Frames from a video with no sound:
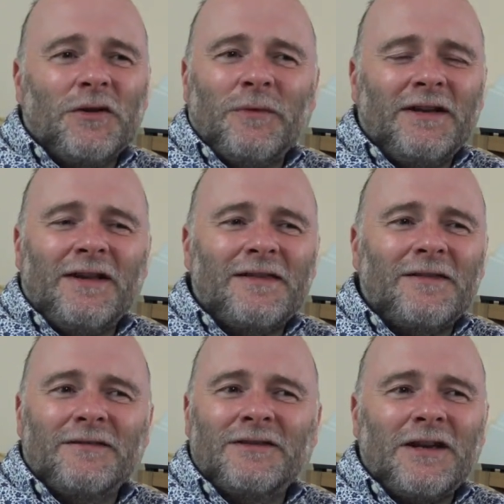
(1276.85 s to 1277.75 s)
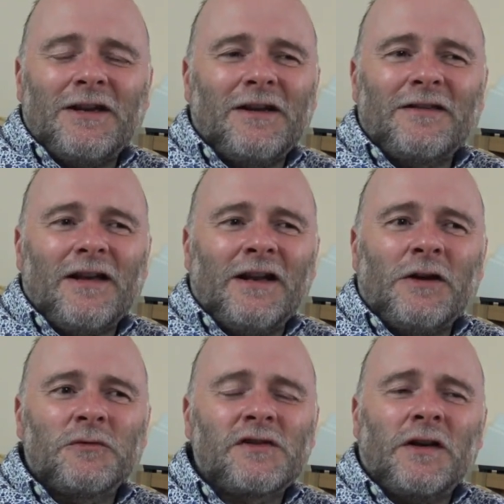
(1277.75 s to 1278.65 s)
I mean, it's ridiculous. And I
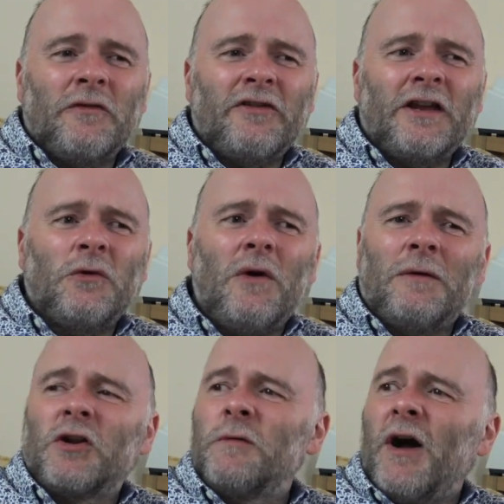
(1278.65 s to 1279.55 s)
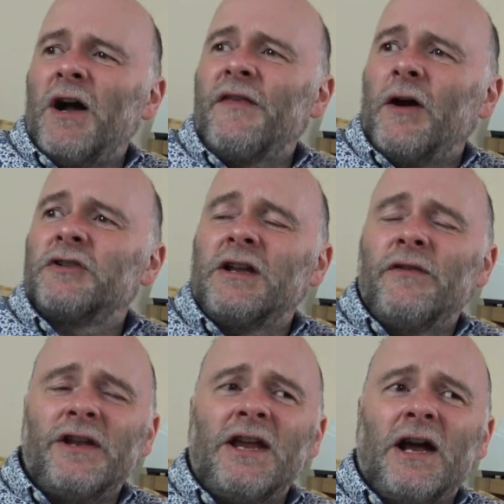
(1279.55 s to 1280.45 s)
was thinking, I'm going to buy that on
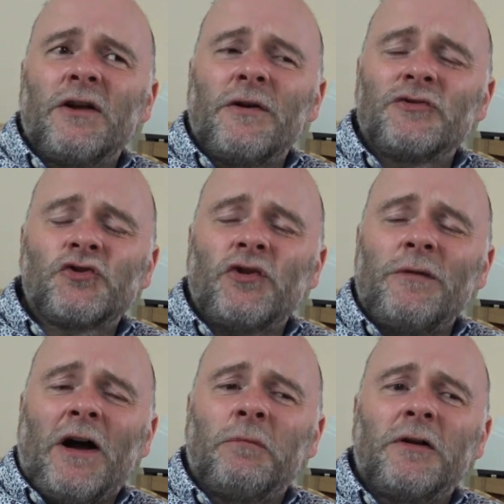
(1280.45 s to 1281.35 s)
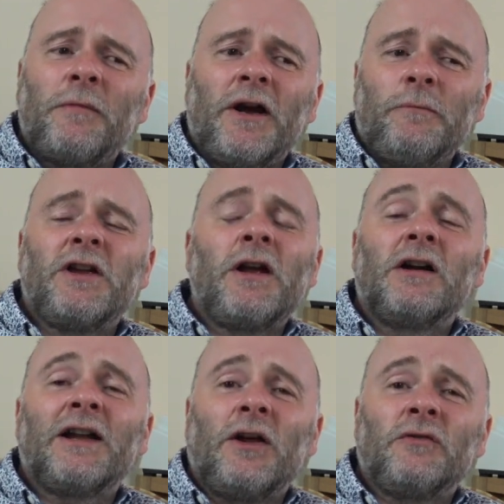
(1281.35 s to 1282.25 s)
DVD. I know I can stream it, I'm going to buy it, but you
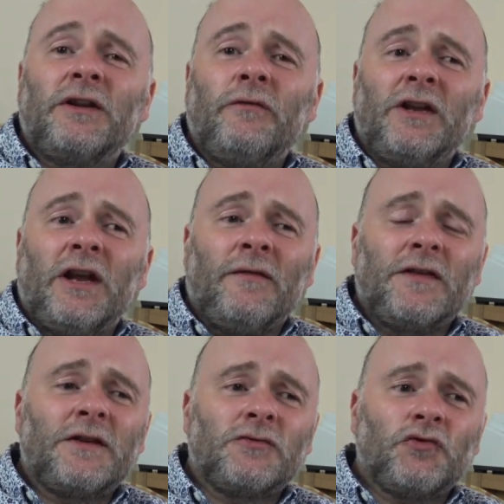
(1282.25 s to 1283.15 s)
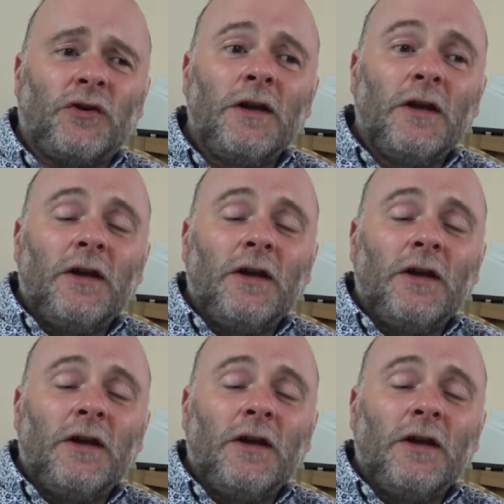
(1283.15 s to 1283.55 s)
can't get it on DVD in this country.